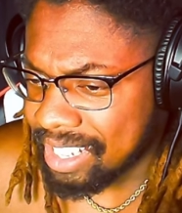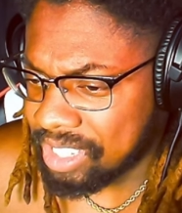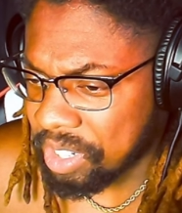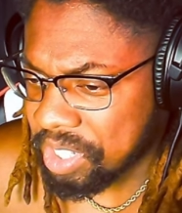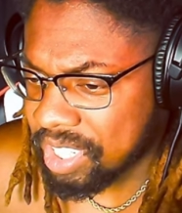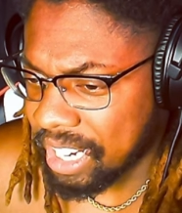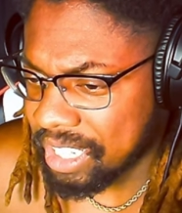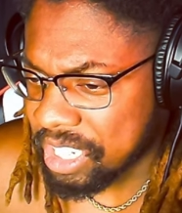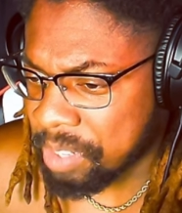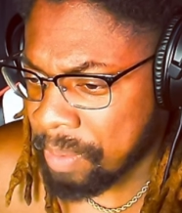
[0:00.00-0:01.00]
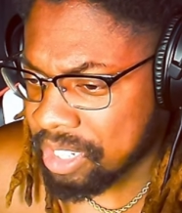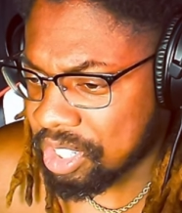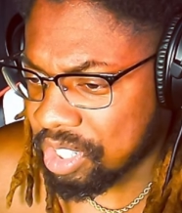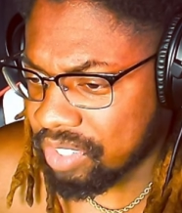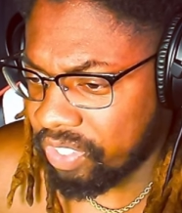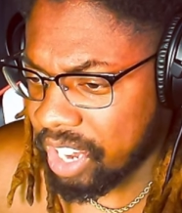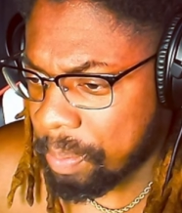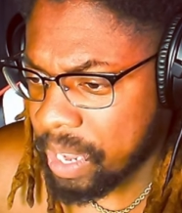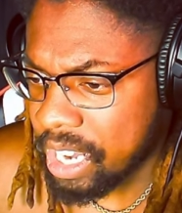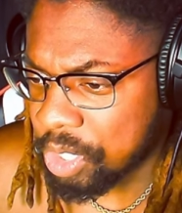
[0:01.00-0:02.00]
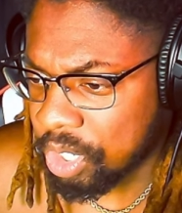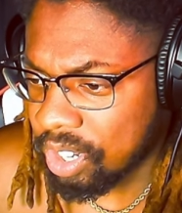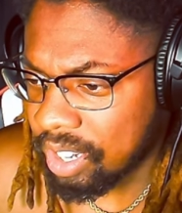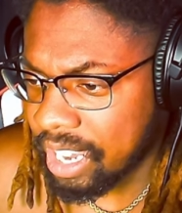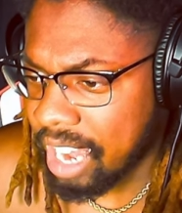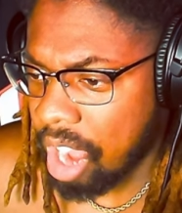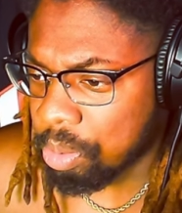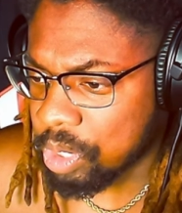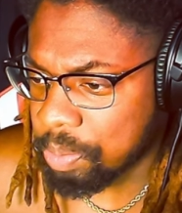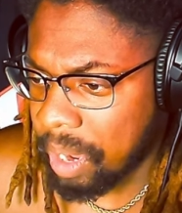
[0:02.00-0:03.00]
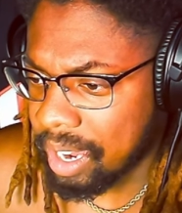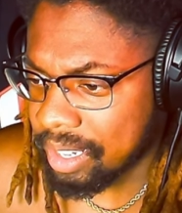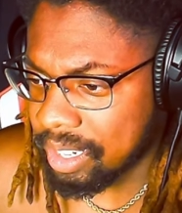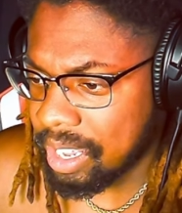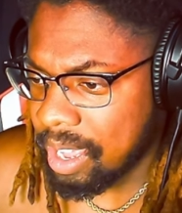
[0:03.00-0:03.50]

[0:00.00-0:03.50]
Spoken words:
They'll send us messages via pager, and I'll respond.